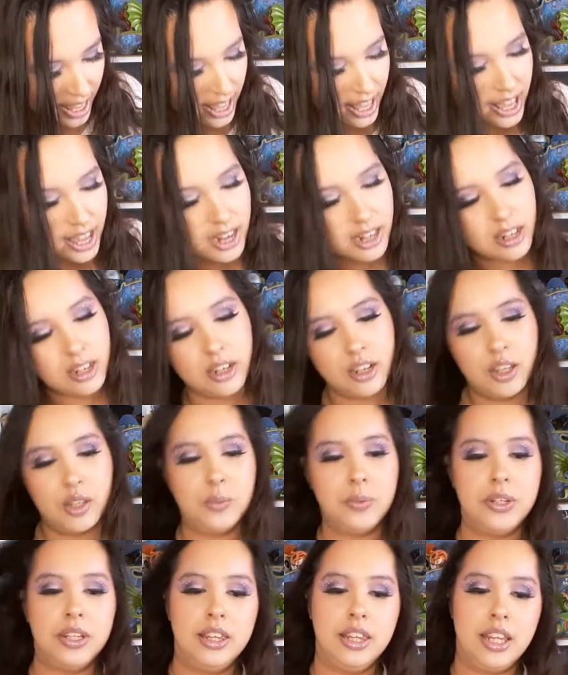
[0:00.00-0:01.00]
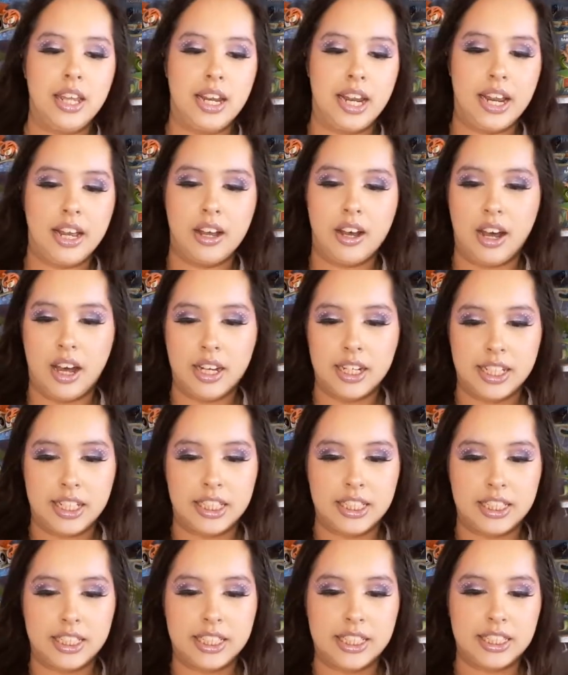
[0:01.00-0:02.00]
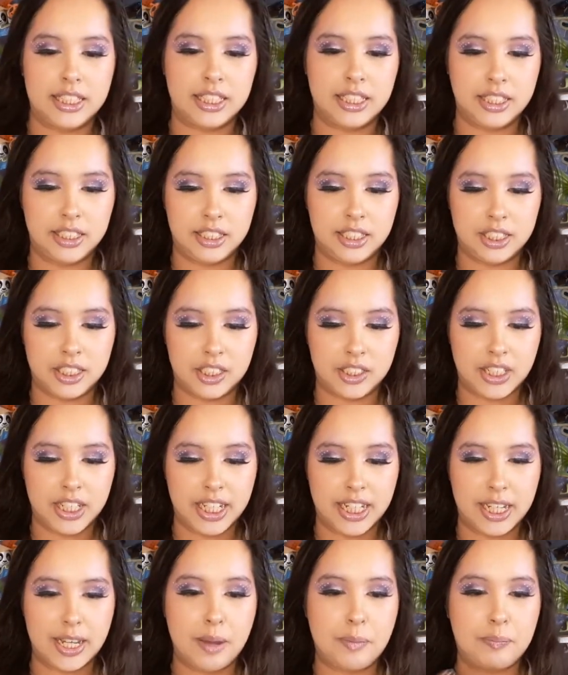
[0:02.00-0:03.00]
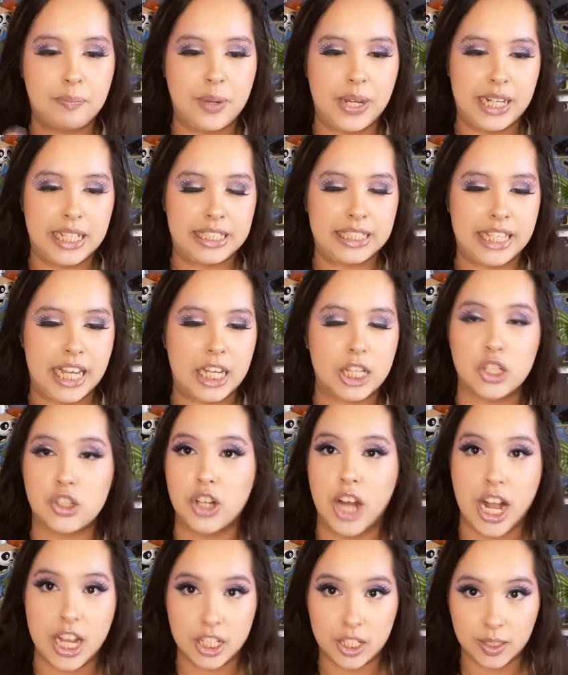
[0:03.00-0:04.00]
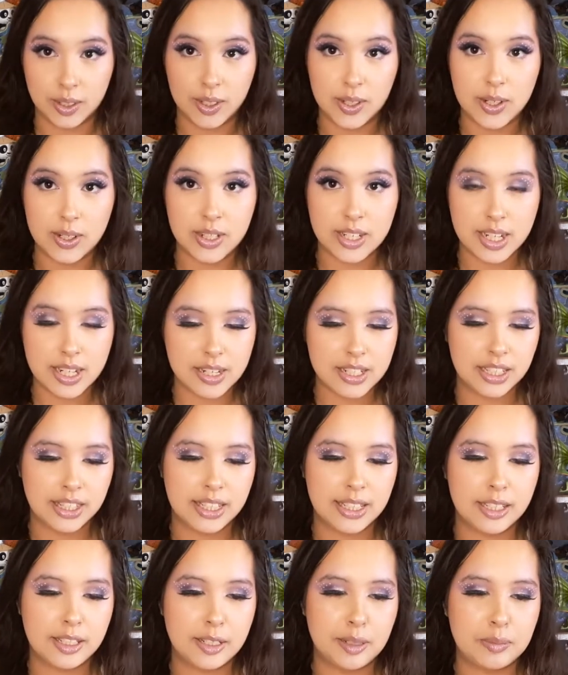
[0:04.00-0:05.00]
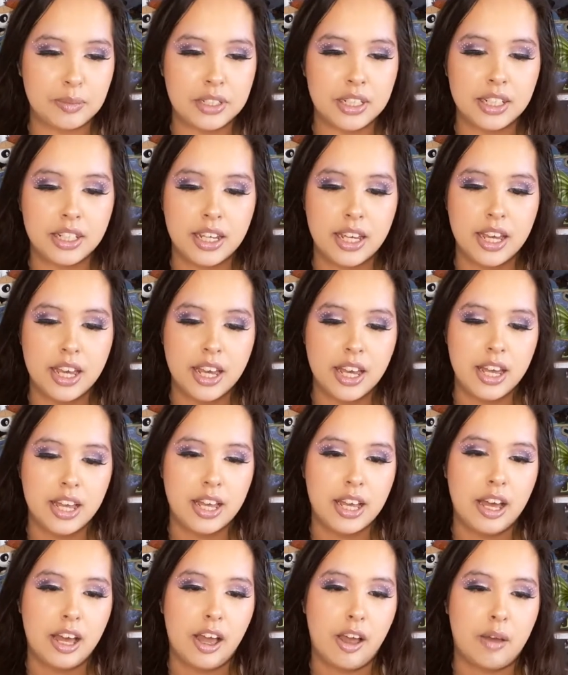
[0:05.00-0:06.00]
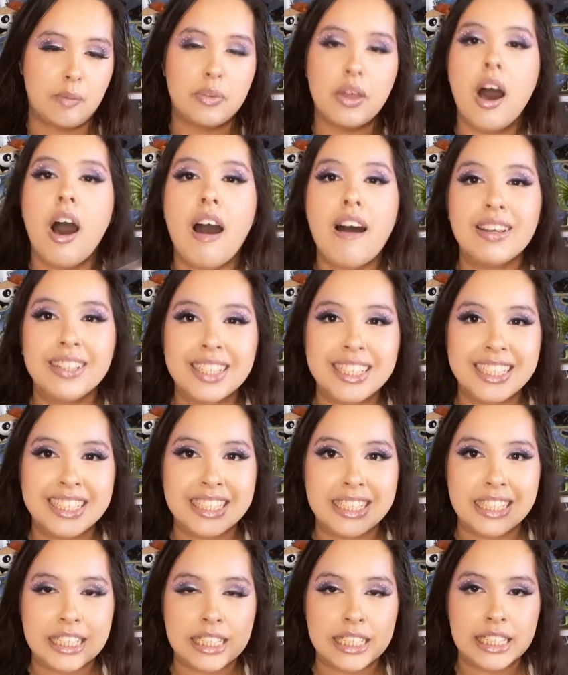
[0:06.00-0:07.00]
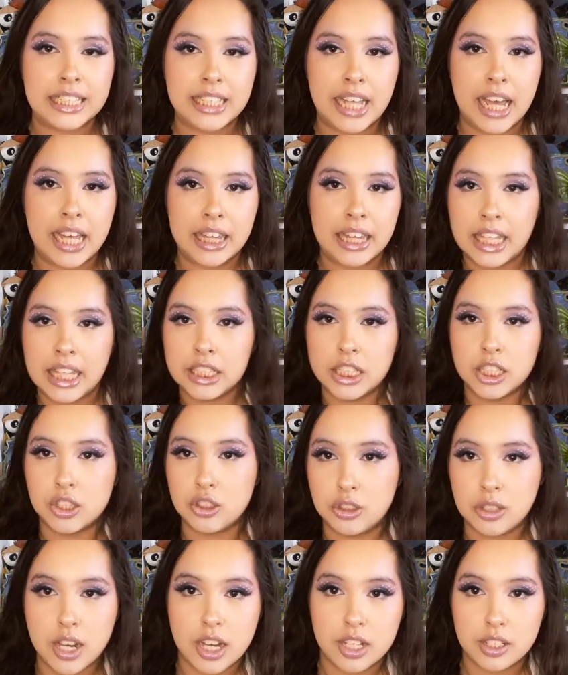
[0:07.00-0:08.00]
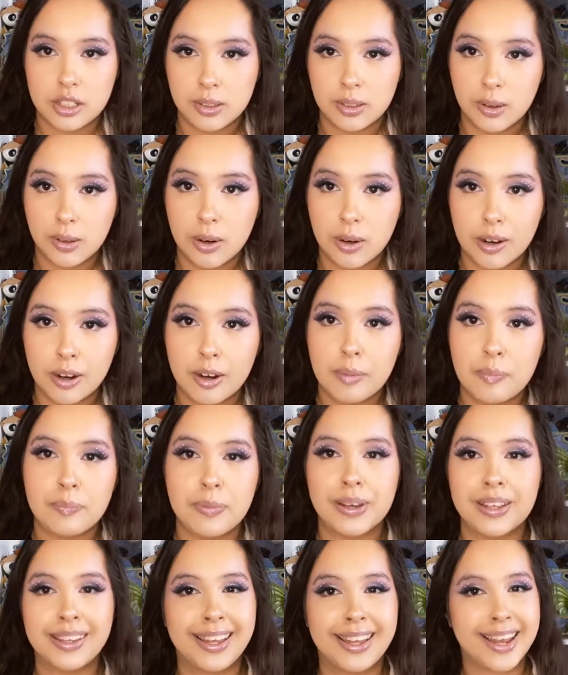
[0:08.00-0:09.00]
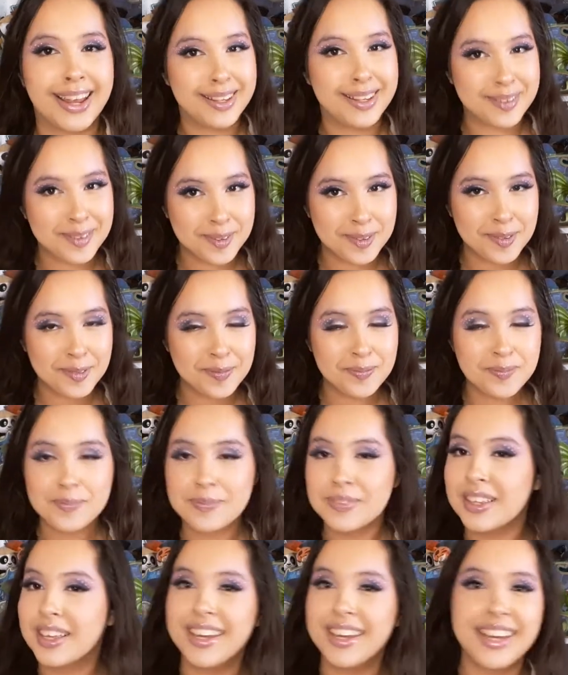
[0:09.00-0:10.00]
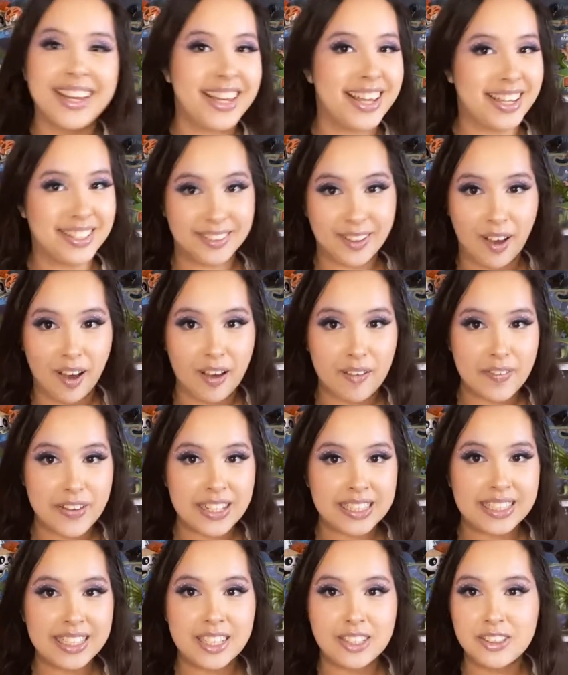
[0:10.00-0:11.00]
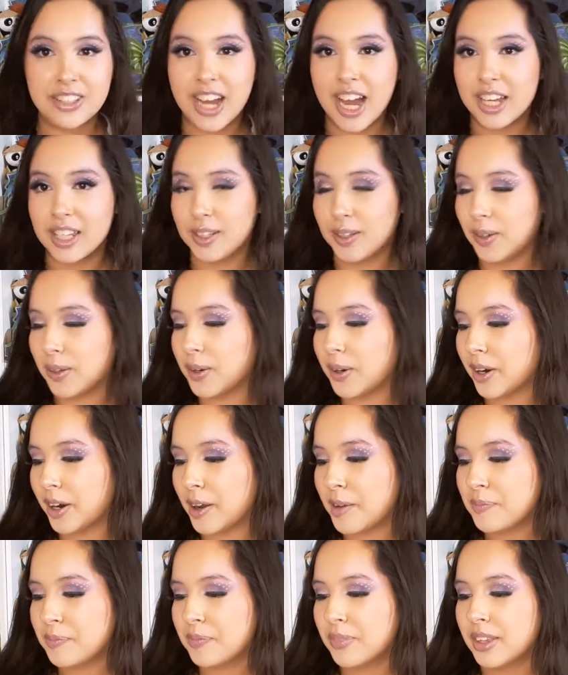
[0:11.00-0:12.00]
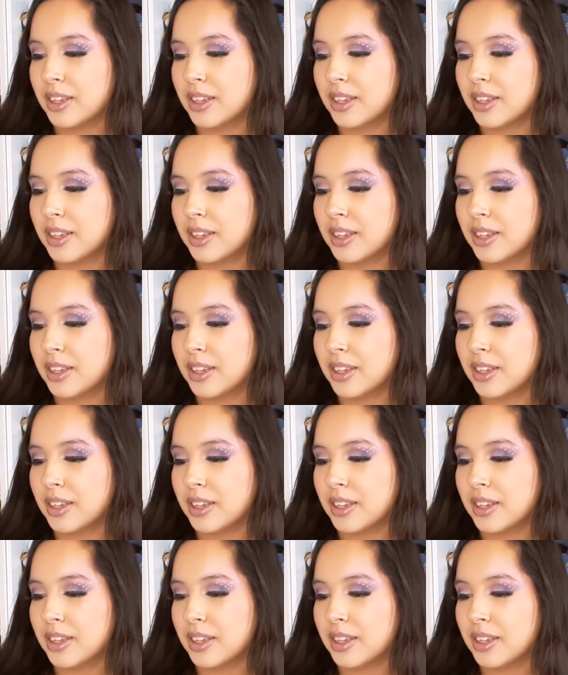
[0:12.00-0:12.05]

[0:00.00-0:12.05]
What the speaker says: And another one that I got is this accessory kit, but it's like Draculaura themed. Ollie doesn't say this is Draculaura, but like it's obviously Draculaura.